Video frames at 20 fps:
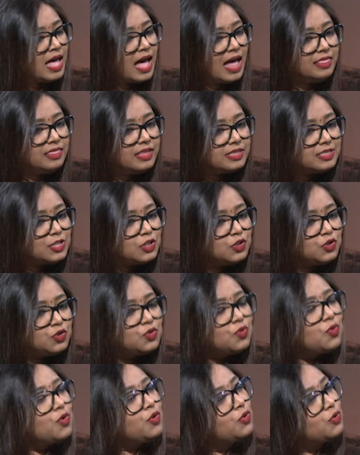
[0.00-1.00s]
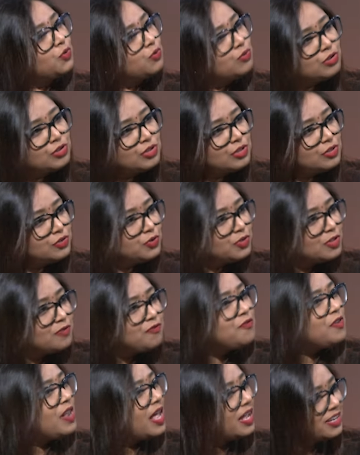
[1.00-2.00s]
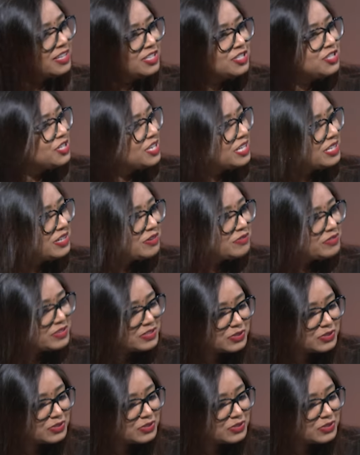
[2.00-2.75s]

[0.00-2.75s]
And this is so crucial to the flourishing of a